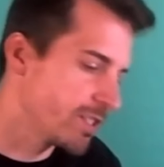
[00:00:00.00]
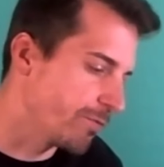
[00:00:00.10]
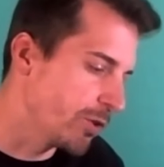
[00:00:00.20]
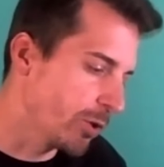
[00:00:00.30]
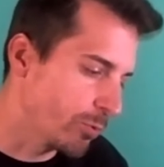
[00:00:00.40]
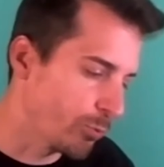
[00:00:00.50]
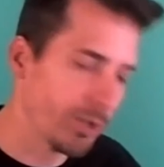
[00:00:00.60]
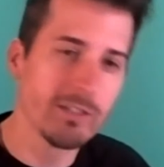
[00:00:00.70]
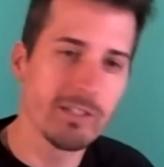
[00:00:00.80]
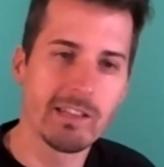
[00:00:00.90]
if you're
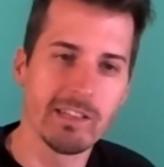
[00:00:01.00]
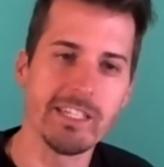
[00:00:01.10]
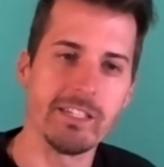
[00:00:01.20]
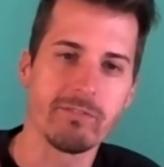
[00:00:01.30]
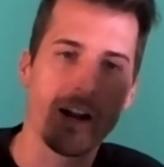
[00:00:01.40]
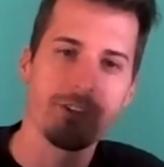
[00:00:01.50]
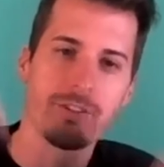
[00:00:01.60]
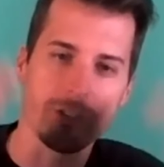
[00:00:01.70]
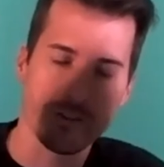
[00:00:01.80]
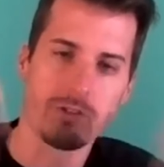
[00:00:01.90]
really elite, right,
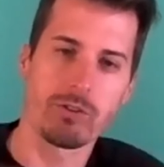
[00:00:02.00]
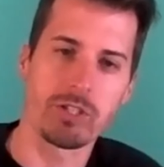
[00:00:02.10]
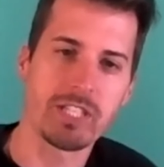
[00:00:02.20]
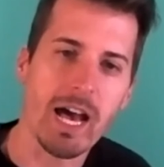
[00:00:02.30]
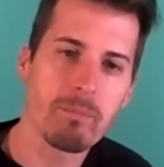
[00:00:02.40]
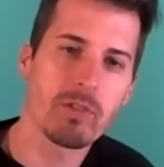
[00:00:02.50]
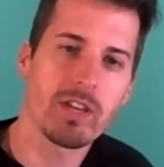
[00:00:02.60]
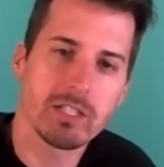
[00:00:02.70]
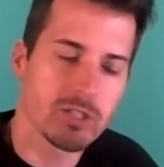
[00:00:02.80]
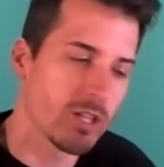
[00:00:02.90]
you're the top of the
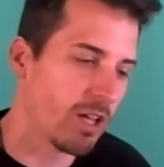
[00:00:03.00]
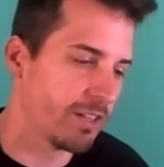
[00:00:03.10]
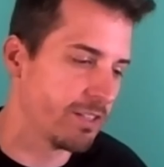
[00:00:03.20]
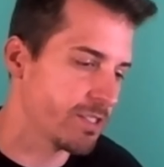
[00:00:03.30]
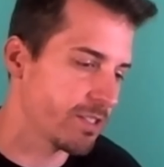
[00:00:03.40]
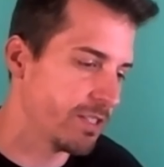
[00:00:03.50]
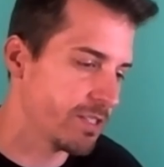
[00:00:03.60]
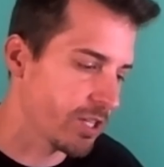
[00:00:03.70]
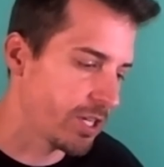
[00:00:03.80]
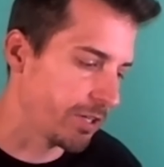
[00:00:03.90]
echelon in
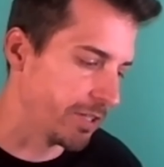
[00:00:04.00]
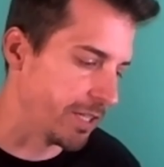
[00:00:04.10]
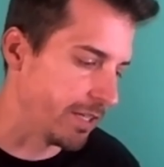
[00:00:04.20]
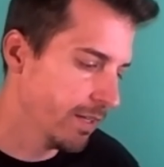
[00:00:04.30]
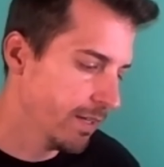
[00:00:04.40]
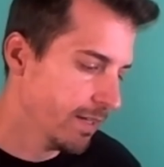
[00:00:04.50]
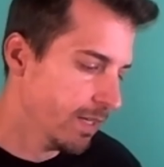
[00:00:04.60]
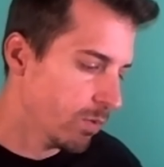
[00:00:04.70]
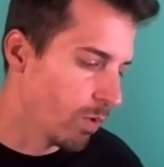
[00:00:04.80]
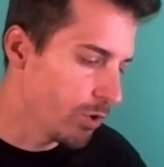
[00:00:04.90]
security,
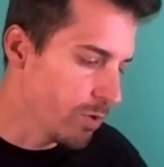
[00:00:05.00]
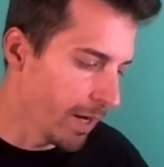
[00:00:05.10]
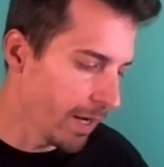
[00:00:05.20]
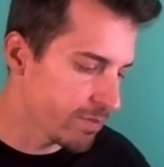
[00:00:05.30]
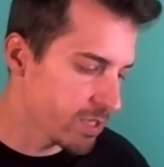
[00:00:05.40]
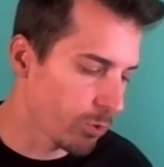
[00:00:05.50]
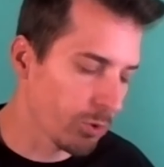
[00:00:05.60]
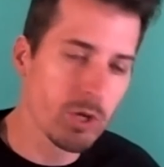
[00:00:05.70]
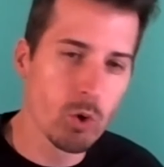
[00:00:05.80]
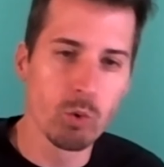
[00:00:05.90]
well, you might have some
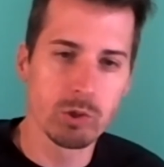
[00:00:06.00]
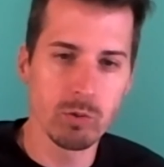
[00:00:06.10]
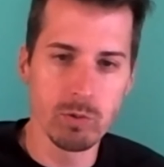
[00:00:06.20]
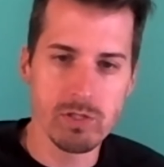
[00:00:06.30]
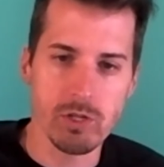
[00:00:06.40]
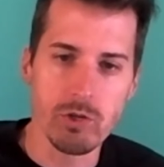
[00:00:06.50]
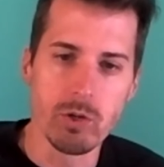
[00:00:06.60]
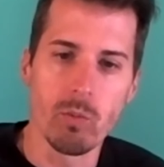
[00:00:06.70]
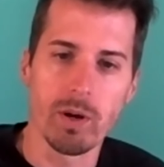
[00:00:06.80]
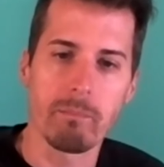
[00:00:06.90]
really cool tools that you
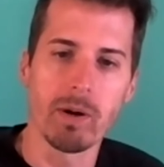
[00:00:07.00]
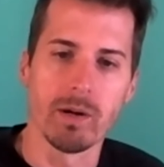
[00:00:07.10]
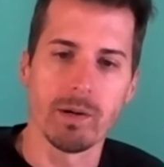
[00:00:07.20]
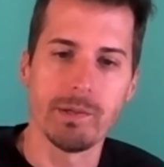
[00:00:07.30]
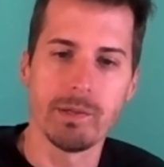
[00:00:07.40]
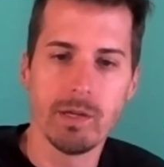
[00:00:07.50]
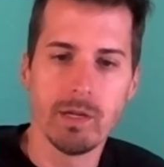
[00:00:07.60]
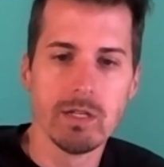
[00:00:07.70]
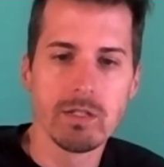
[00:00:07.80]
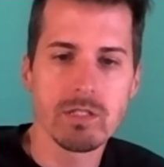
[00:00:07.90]
don't want to burn.
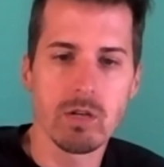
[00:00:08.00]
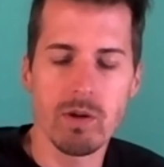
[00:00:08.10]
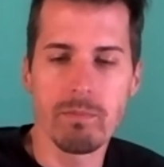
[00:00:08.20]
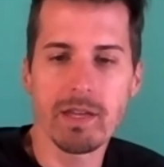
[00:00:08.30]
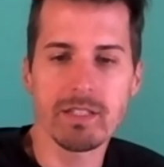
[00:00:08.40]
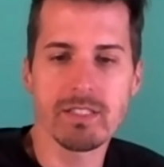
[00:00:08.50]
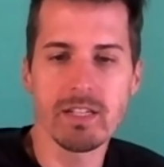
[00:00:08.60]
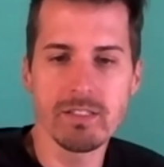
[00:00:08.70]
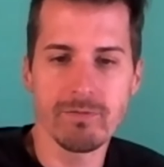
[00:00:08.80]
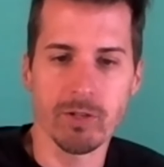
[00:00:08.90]
So it makes
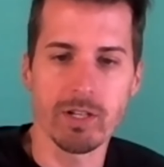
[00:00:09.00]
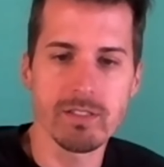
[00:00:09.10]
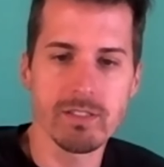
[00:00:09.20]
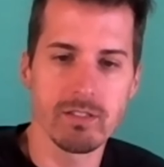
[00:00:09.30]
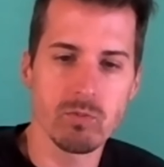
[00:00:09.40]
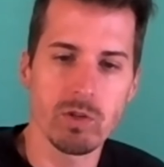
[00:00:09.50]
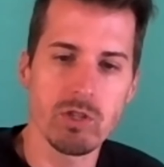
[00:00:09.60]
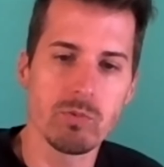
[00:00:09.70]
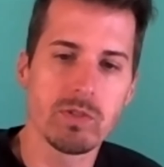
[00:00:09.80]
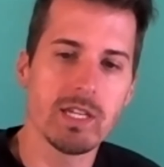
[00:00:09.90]
sense, for instance, when
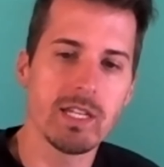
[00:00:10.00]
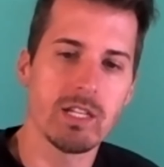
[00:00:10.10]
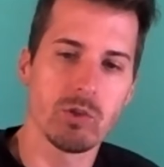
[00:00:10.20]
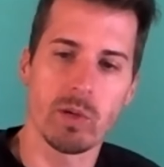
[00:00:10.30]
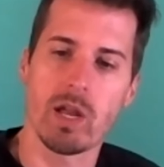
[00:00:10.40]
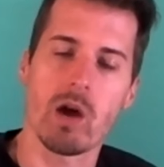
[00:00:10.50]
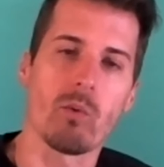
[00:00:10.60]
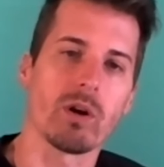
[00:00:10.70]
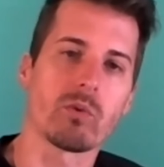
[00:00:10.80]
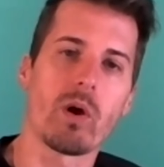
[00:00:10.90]
you get into a
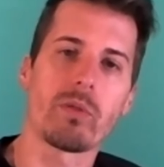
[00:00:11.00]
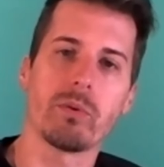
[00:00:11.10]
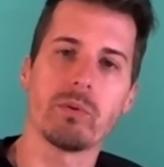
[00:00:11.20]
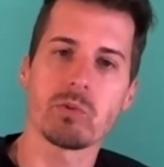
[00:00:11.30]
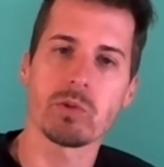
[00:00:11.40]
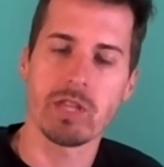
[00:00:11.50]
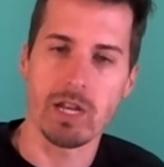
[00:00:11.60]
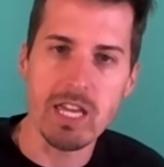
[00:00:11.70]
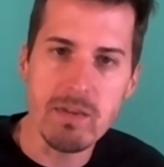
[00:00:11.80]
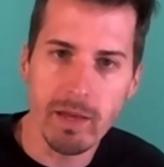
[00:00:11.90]
network, whether it was with that
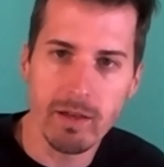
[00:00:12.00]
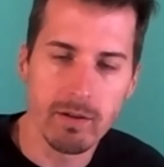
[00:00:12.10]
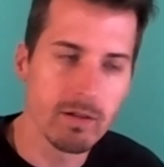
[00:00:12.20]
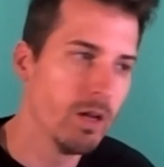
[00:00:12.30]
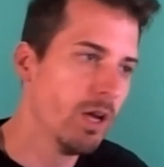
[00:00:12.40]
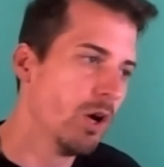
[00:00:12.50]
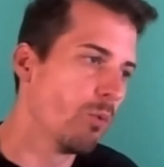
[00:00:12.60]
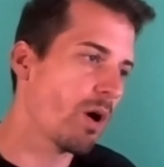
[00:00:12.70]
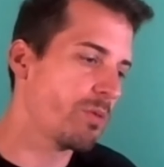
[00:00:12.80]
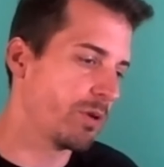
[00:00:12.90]
email,
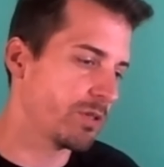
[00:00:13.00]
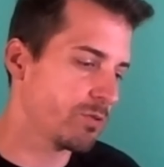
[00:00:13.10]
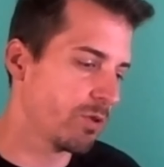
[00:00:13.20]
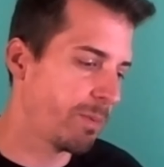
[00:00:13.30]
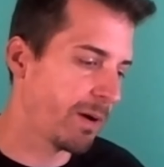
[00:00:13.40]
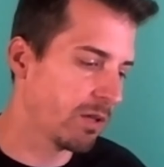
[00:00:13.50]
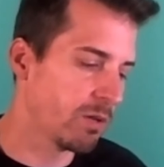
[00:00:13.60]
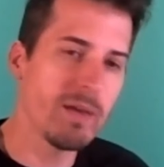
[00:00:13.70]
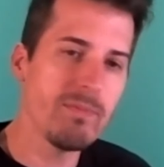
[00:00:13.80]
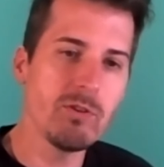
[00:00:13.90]
whether it's through a payload,
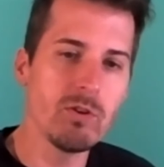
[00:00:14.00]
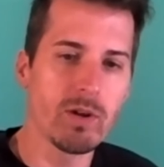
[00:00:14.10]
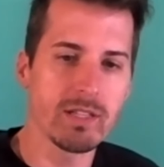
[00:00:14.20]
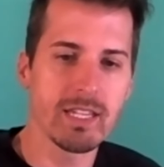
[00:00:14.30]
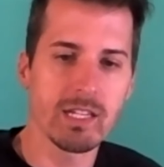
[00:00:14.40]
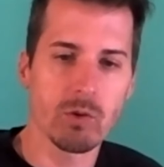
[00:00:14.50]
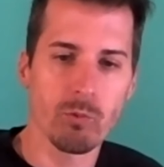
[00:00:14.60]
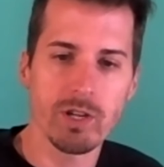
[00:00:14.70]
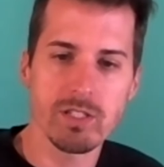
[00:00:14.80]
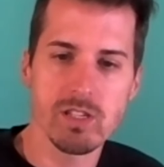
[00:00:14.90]
maybe you don't want to take a
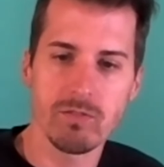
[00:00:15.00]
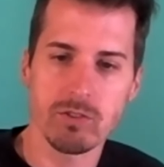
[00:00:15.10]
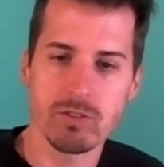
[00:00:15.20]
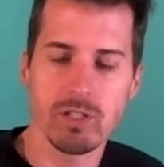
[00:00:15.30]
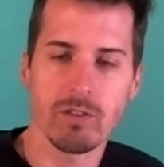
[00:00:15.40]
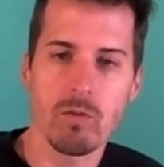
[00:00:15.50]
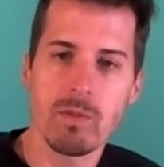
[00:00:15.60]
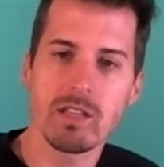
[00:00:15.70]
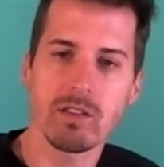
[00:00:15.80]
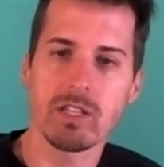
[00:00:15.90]
risk of your stuff
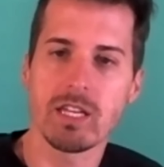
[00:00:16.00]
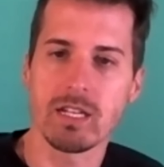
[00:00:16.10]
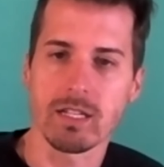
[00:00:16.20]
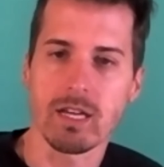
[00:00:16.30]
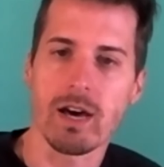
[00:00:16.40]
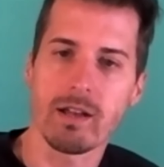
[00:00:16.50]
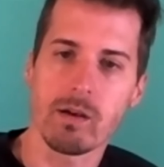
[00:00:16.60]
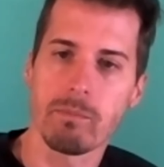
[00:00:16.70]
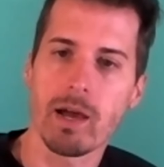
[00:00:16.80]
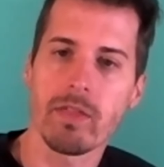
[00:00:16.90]
immediately getting caught
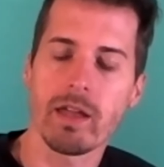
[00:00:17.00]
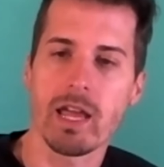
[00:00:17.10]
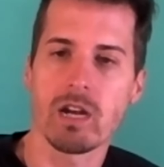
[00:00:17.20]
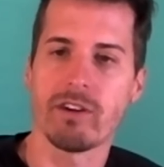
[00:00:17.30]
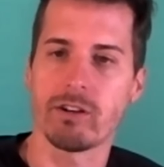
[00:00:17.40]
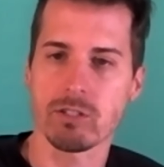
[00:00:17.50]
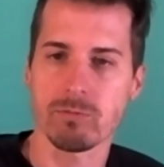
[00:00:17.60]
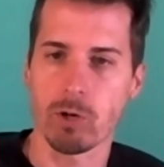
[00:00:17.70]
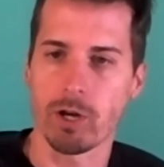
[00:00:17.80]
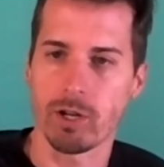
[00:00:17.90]
up by that antivirus
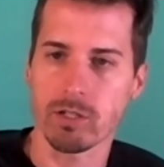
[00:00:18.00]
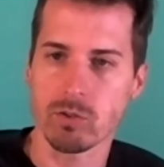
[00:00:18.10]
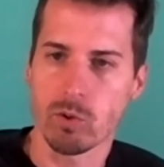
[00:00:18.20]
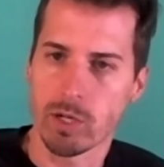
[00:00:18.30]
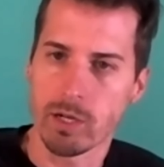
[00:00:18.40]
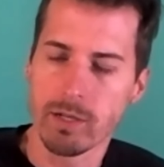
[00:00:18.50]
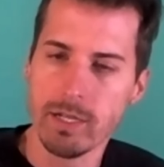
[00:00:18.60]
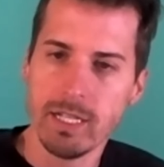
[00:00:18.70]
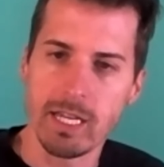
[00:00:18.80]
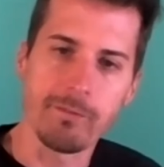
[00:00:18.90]
product. Or
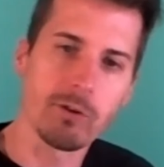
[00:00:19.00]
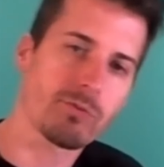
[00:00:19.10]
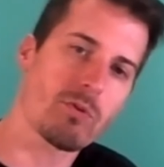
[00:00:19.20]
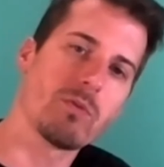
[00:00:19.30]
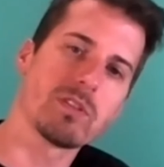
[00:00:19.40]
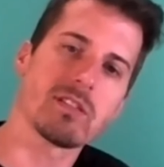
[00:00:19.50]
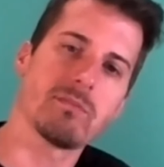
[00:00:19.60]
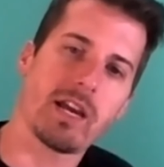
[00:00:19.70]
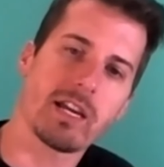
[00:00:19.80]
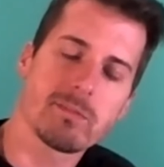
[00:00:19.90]
if you're throwing some
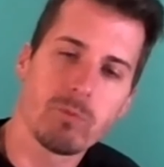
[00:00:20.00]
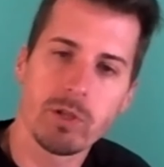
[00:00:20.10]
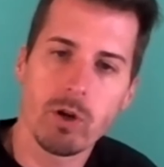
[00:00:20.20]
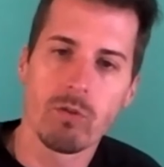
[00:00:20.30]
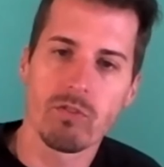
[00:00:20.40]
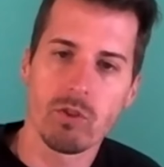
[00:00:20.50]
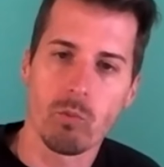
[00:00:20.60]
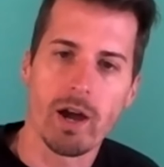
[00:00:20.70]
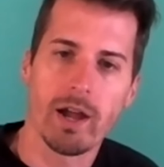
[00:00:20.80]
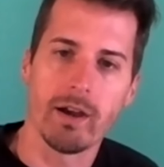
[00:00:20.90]
exploit over the
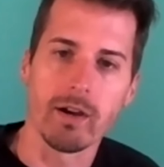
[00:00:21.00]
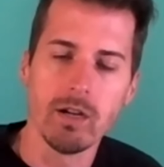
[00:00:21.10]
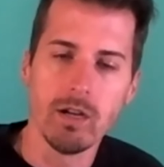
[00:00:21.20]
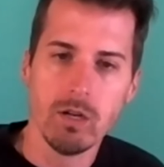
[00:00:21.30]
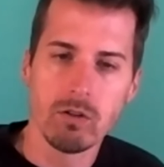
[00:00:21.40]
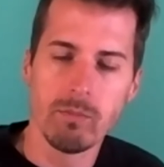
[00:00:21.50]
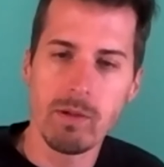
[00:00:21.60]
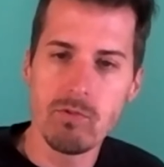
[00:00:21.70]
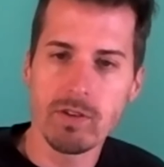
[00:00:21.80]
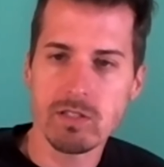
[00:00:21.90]
wire, well, maybe
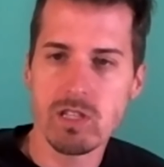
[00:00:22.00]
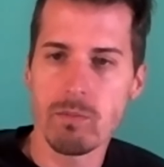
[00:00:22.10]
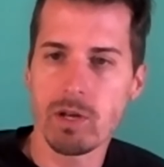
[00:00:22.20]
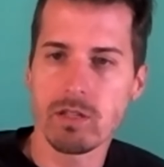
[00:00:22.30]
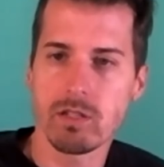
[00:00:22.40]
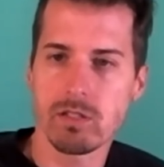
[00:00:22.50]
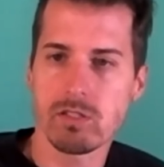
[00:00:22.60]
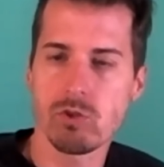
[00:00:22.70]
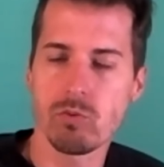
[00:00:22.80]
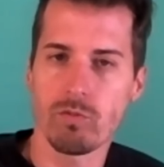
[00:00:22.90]
you got somebody that's
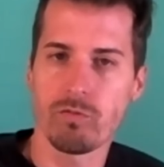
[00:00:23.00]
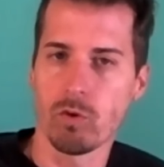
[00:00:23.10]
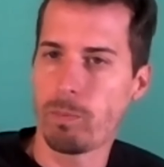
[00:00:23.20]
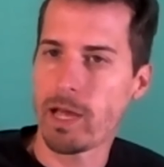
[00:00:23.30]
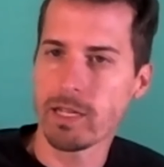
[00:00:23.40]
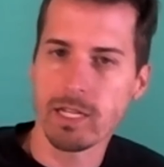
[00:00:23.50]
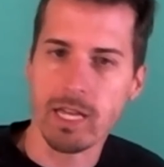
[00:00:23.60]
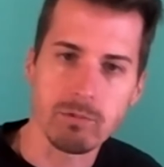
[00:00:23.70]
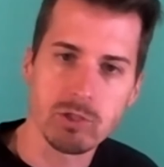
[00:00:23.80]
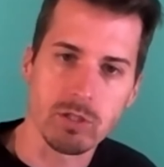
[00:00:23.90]
doing full packet
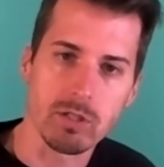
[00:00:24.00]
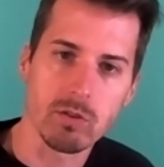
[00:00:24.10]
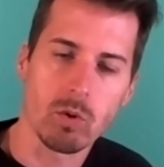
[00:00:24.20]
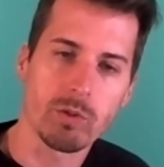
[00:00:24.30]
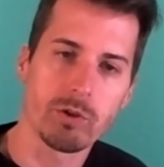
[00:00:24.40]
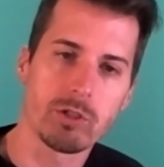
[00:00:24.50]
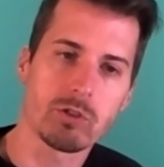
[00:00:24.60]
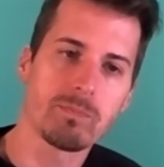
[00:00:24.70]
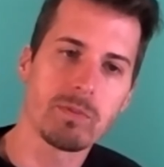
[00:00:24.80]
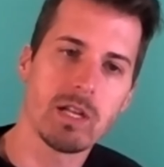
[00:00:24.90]
capture, or they're
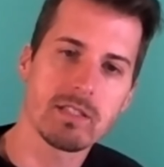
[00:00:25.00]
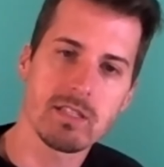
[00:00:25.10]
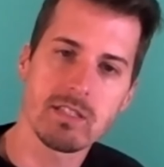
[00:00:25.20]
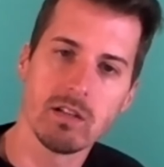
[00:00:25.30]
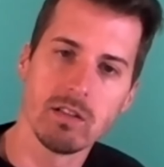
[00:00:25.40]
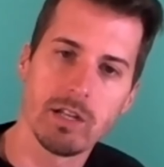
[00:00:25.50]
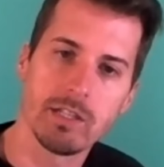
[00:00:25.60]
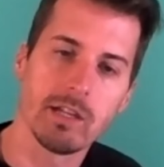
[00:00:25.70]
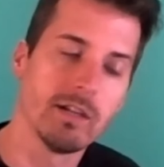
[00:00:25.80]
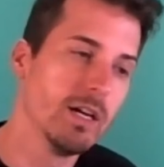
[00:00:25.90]
decrypting SSL on you.